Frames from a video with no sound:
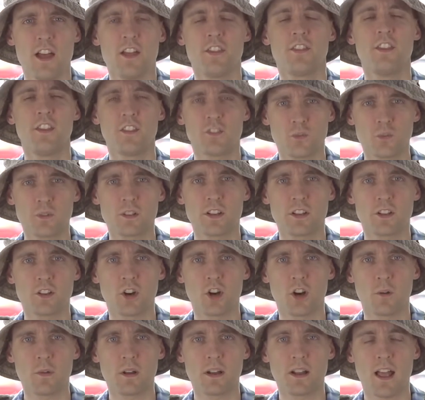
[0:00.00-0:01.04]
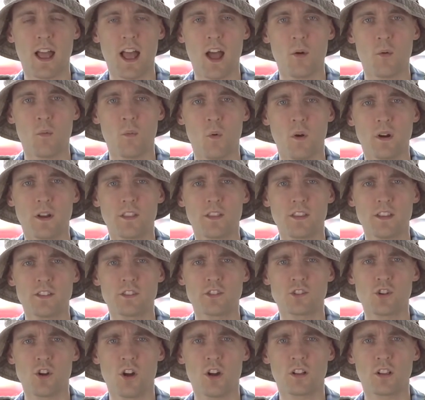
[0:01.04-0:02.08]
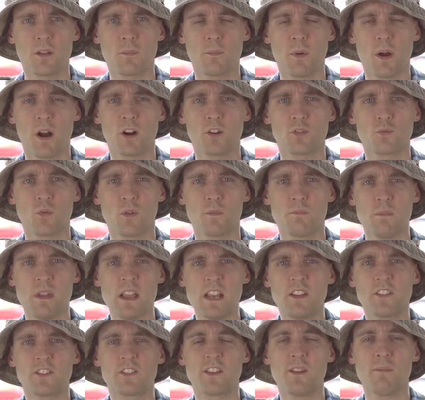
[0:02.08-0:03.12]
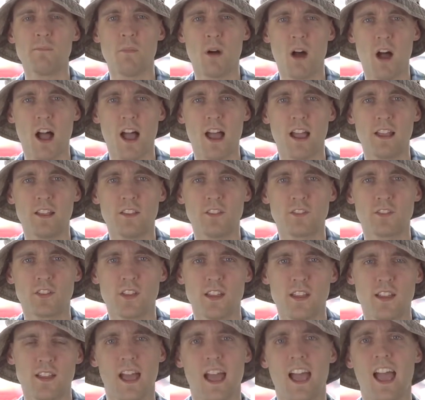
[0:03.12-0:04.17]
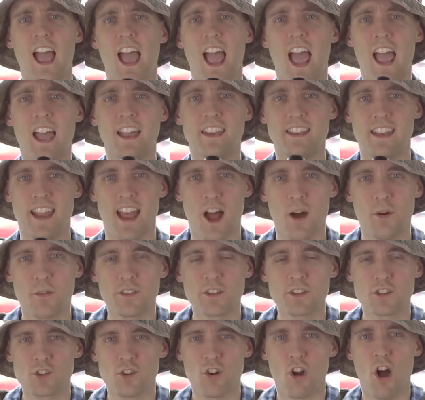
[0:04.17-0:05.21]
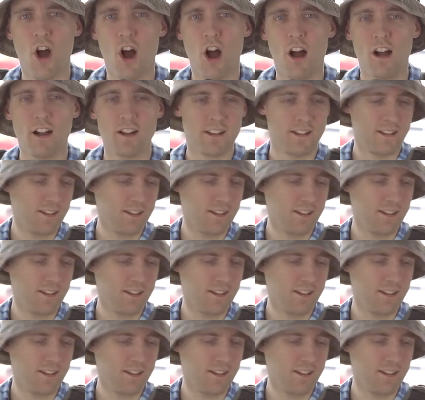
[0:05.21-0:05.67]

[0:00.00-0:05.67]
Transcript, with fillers: This will determine how one of these chocolate bars will meet its demise. And now the draw.